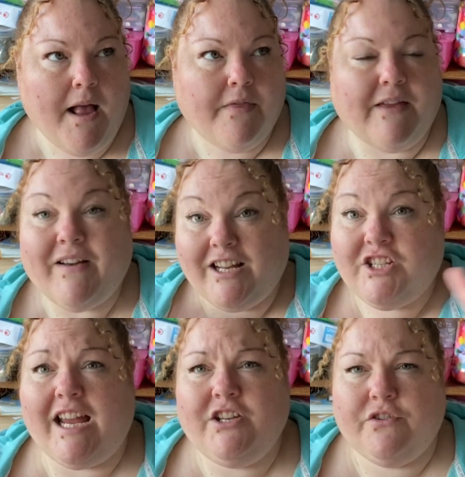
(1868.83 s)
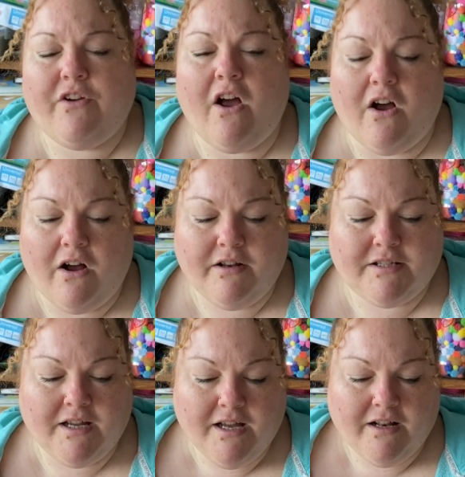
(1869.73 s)
they've had a change of
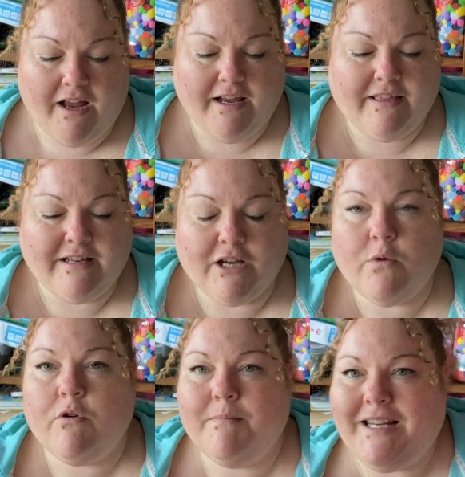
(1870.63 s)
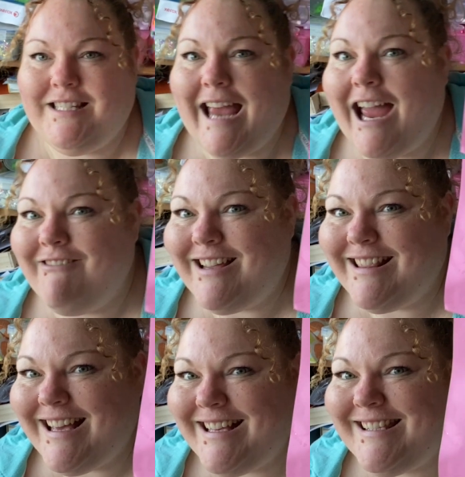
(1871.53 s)
heart, like they don't want me sharing
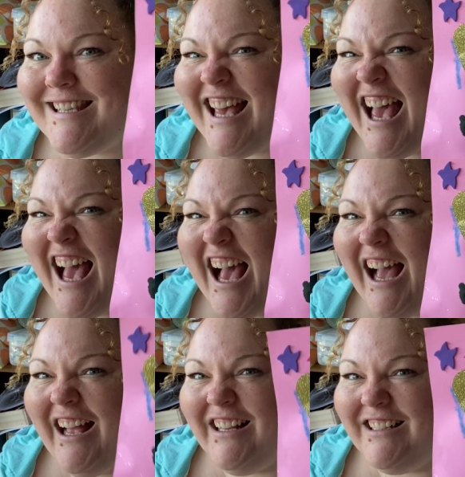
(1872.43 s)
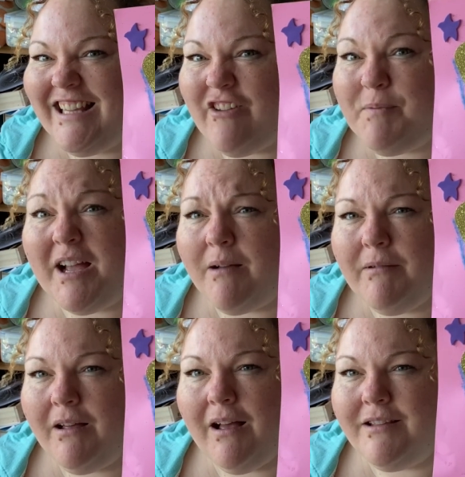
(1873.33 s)
this, and they've become
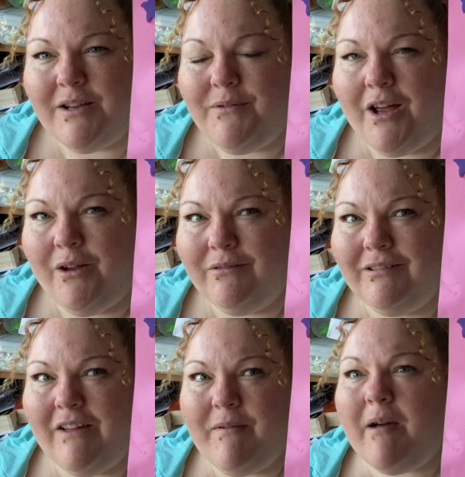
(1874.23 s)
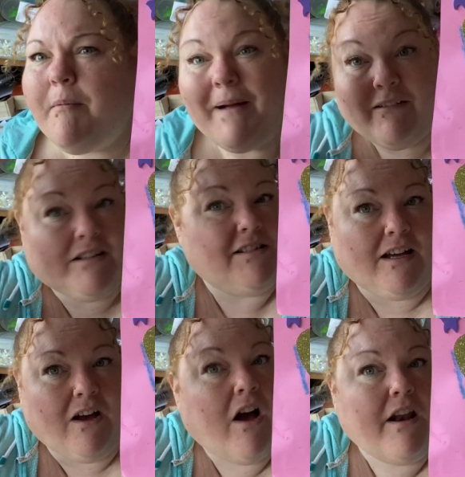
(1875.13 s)
become a
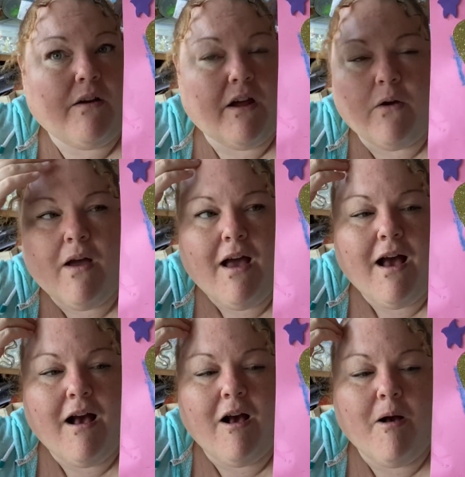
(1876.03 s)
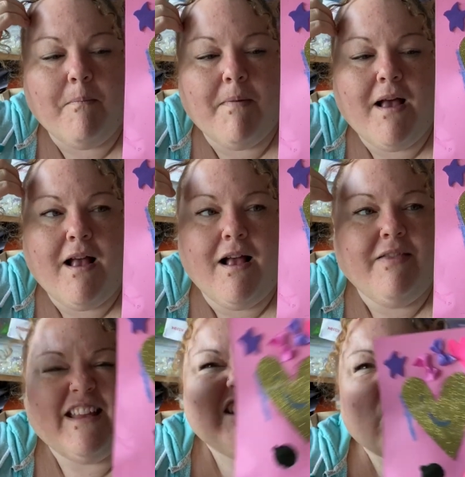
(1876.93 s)
barrister, I don't know.
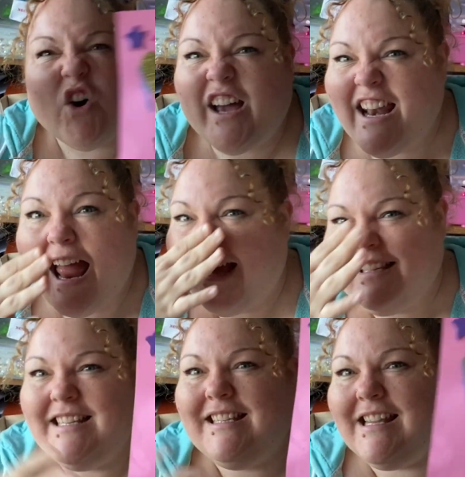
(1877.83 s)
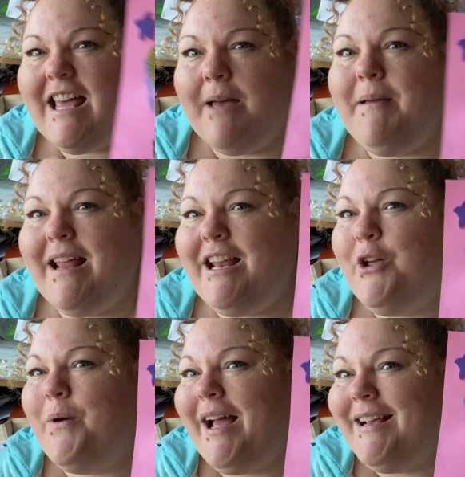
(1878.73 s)
It's not connected to them in any
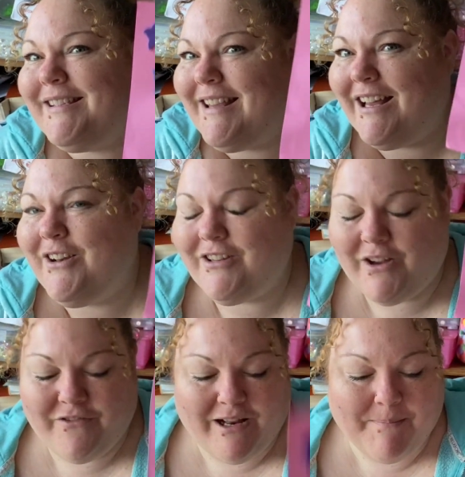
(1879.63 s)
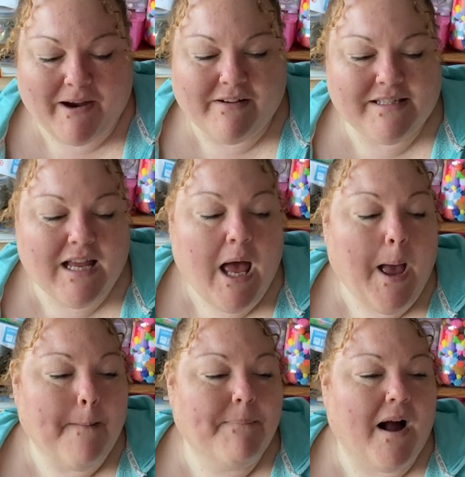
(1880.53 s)
way, so then don't feel embarrassed.
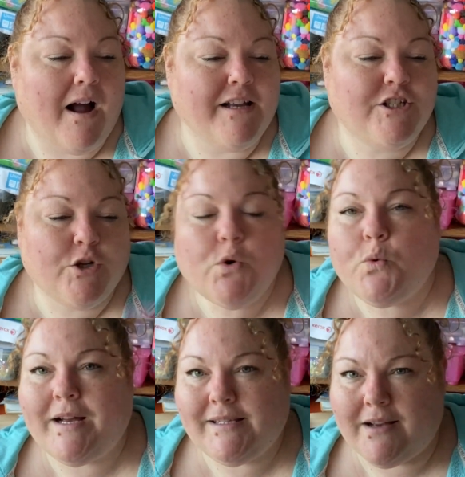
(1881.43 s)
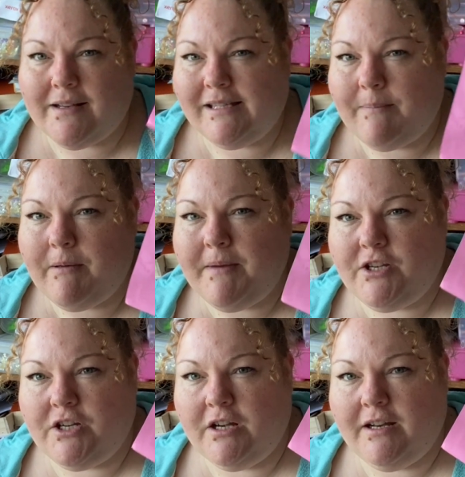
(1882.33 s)
But I do always ask their
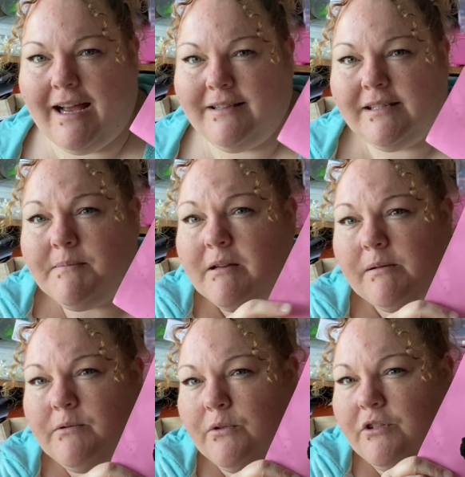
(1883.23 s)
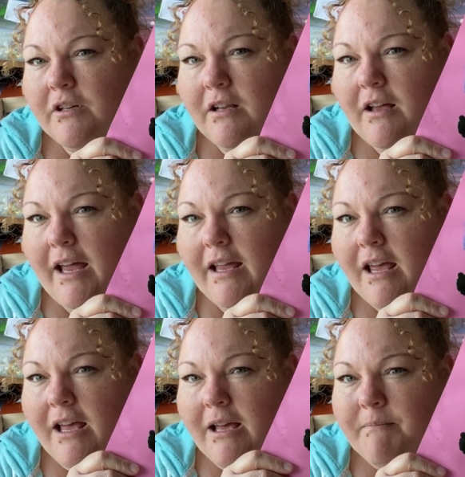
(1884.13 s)
permission, and sometimes my
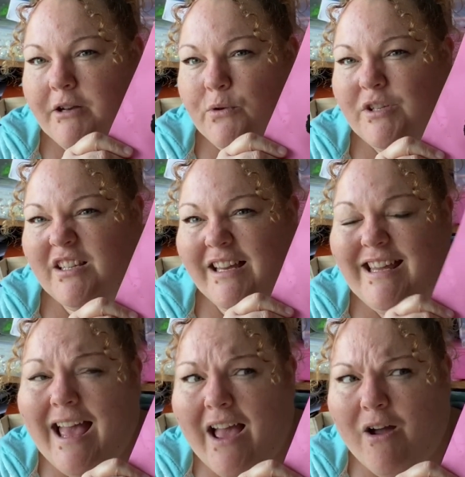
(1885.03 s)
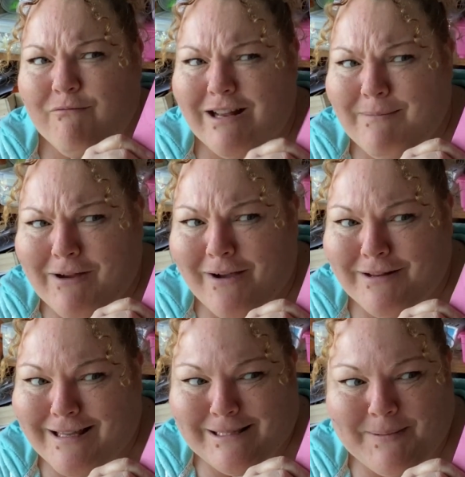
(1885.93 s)
daughter's like, yeah, I'm really proud
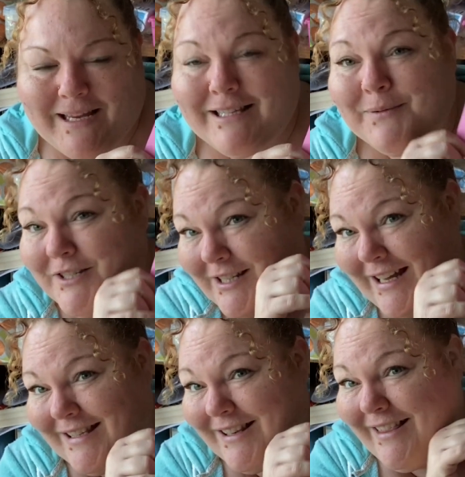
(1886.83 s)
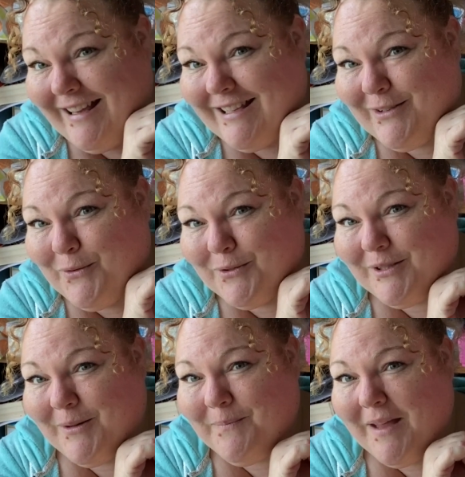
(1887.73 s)
of this piece, which she is, and I think it's
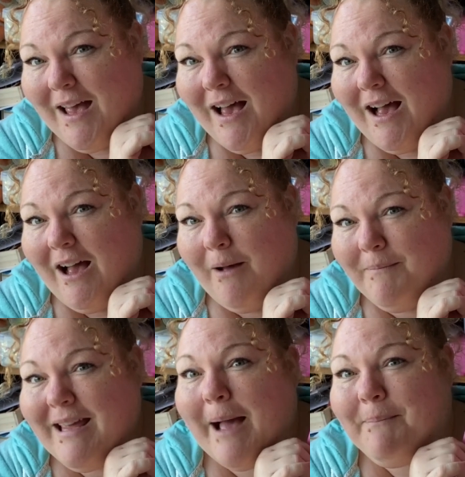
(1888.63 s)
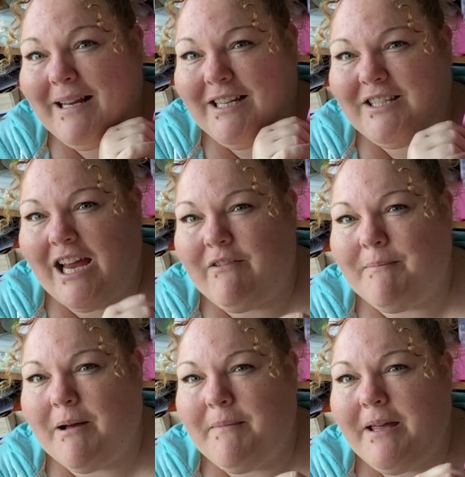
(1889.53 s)
awesome. Yeah, please share it,
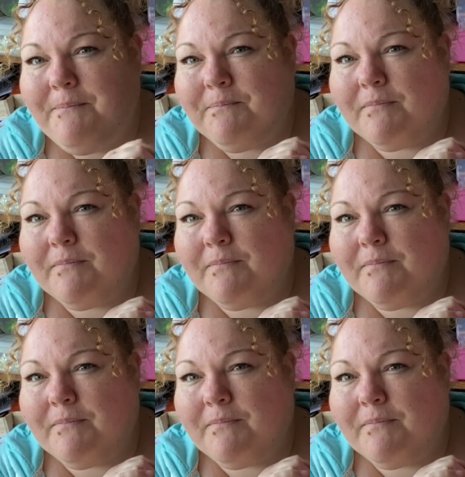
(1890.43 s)
mummy.